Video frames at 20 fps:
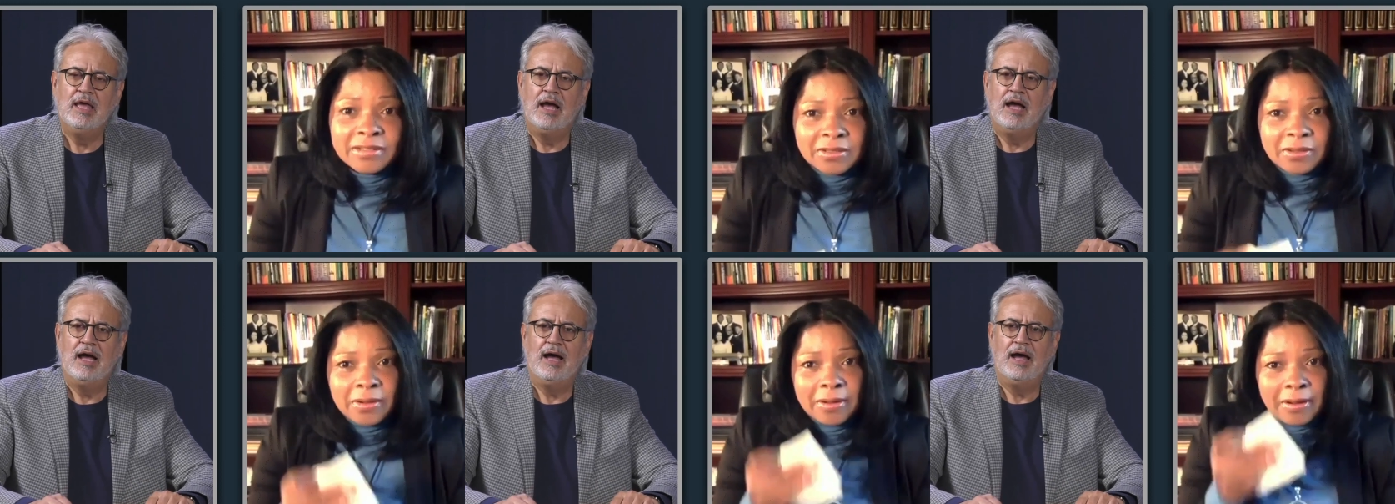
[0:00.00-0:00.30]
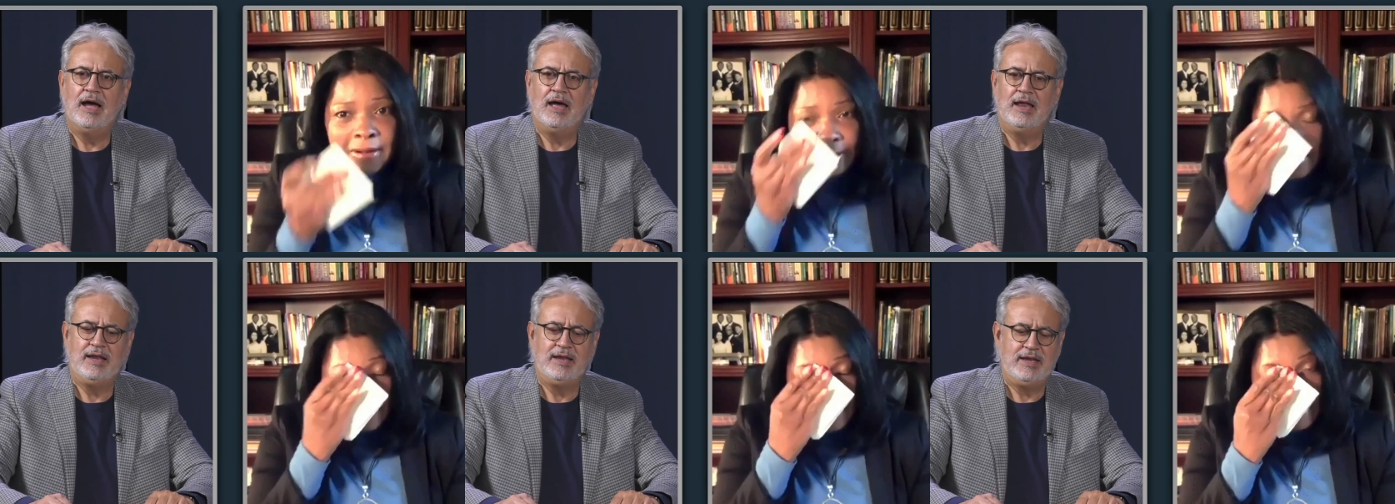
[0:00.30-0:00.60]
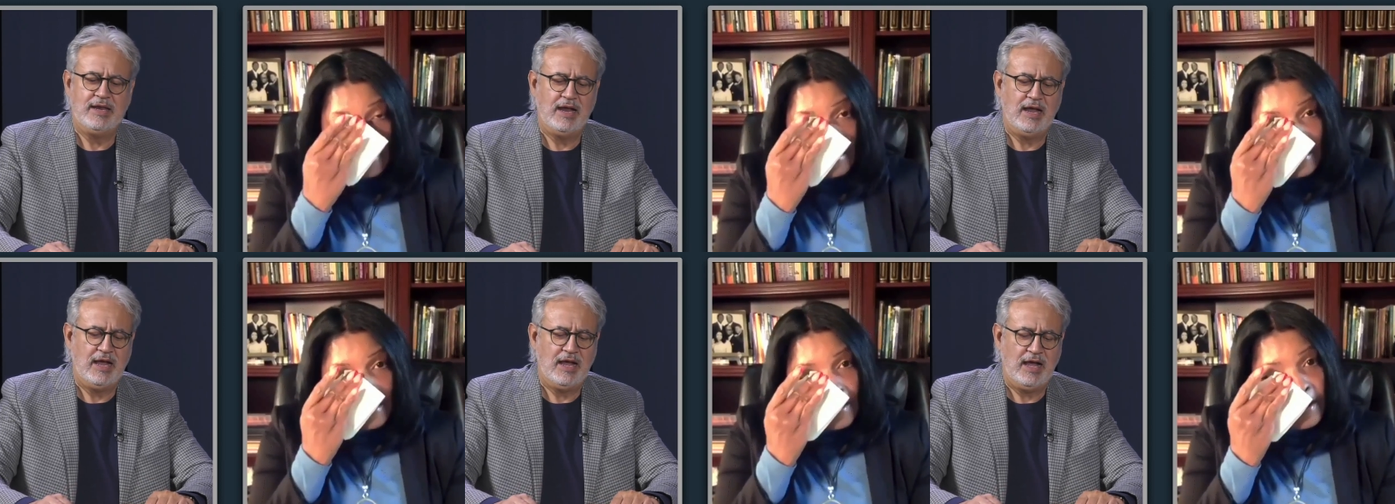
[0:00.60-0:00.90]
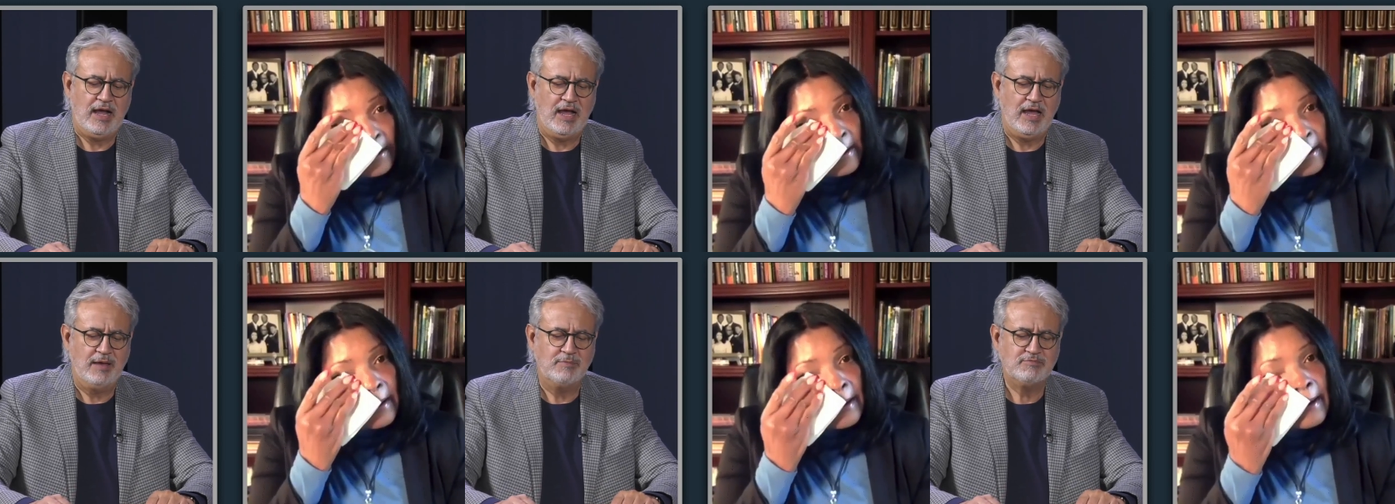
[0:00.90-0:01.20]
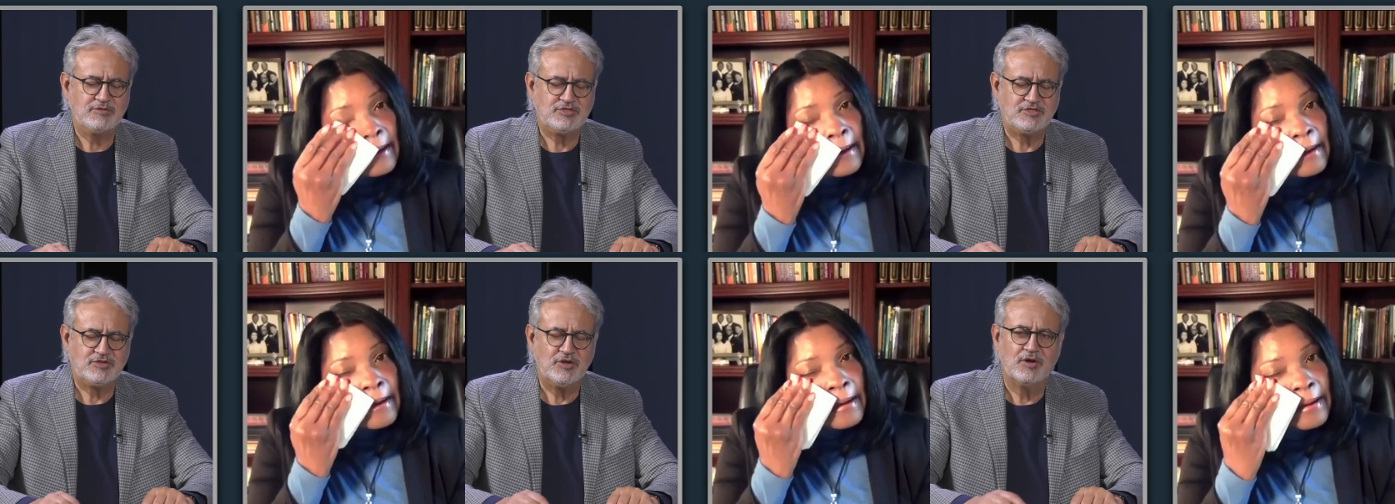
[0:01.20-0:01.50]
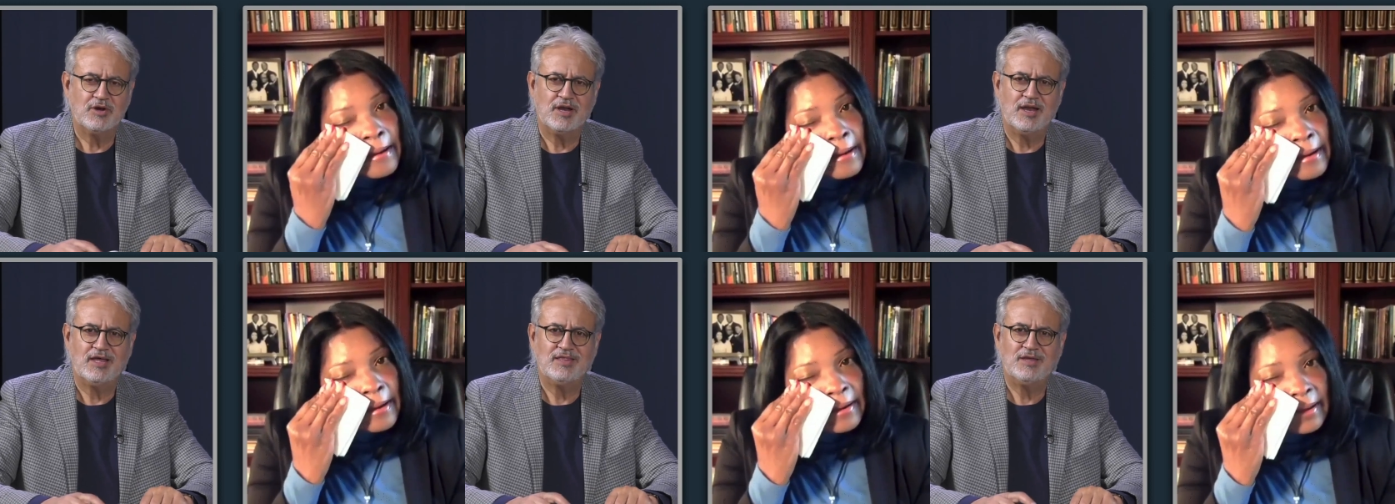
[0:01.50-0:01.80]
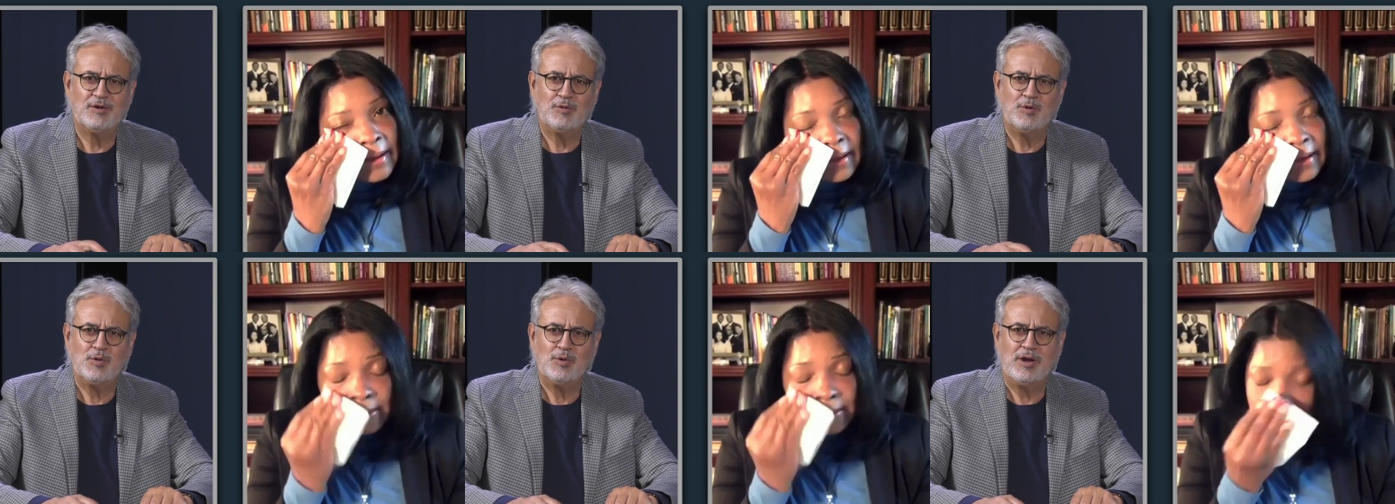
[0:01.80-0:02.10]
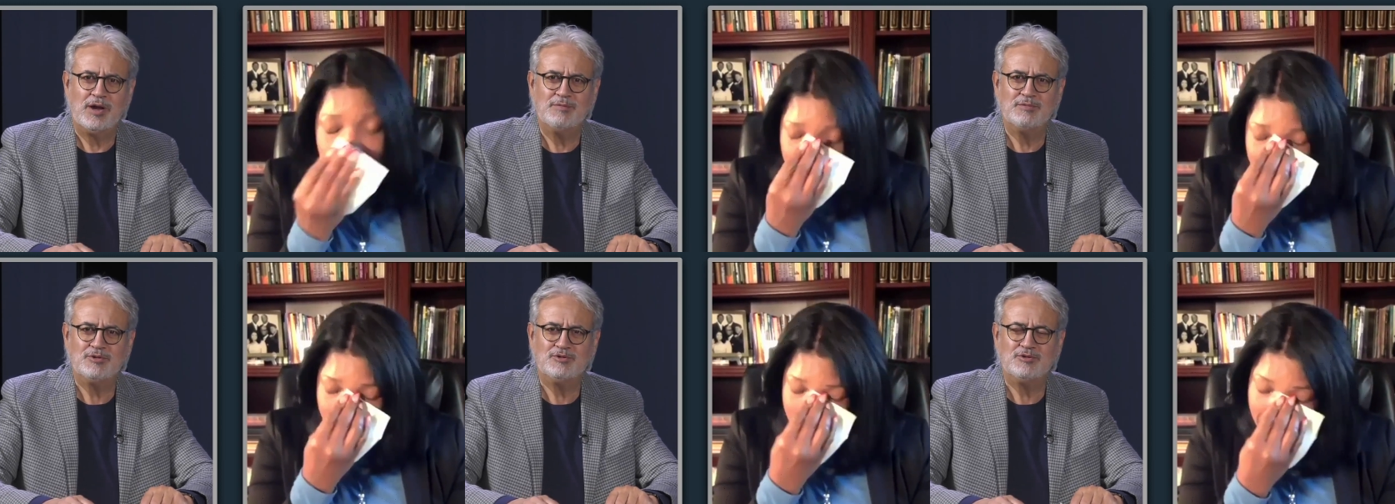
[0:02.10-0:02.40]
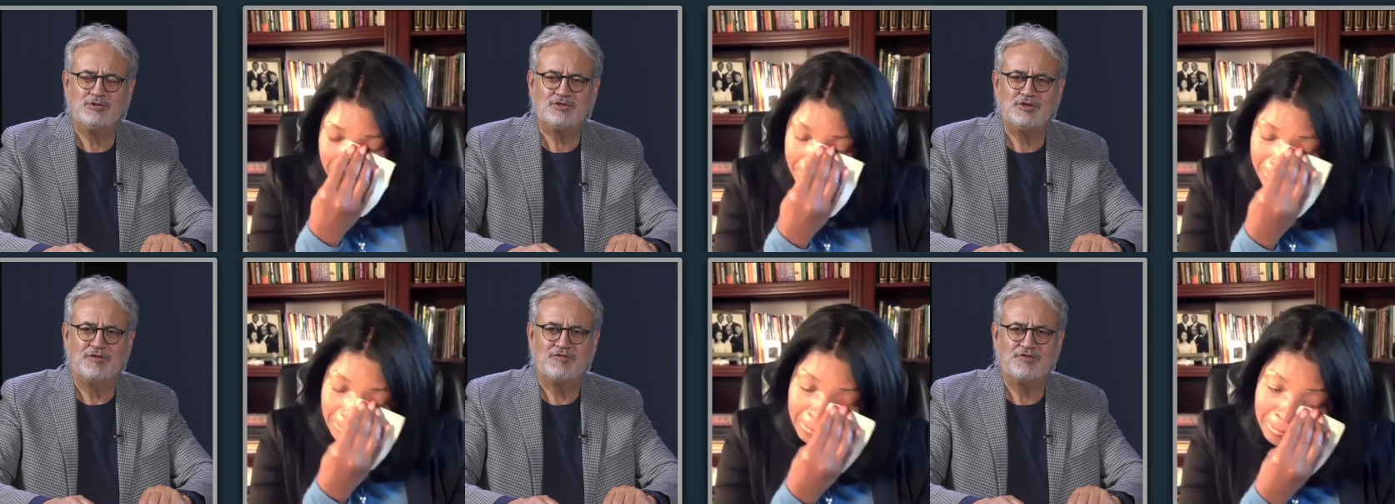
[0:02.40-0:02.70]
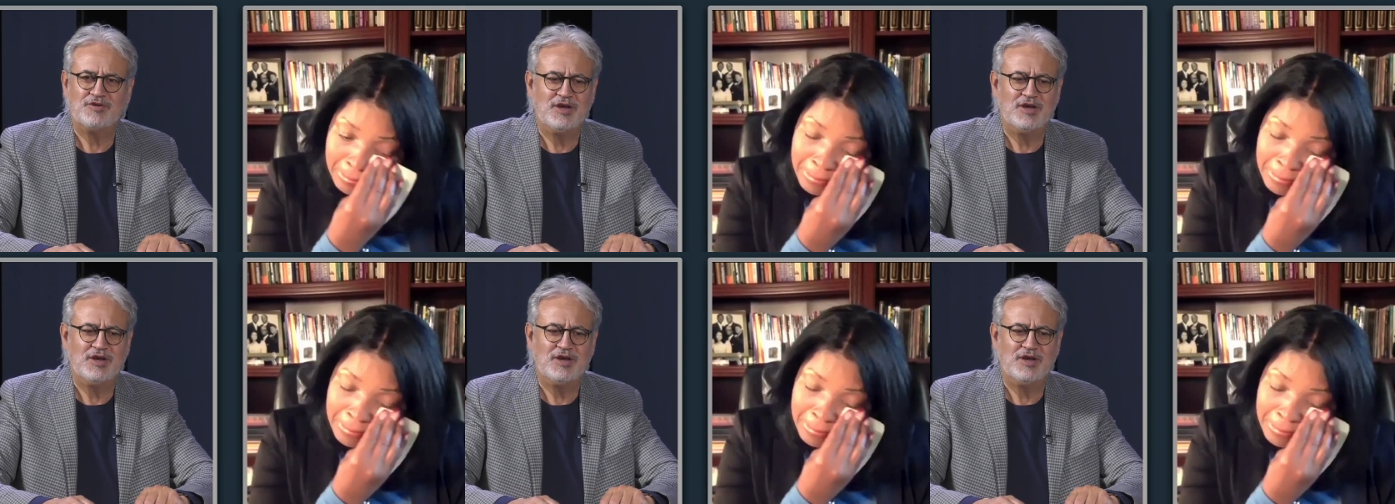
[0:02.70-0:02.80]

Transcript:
Speaker 1: And uh, I am so glad that we were able to talk for a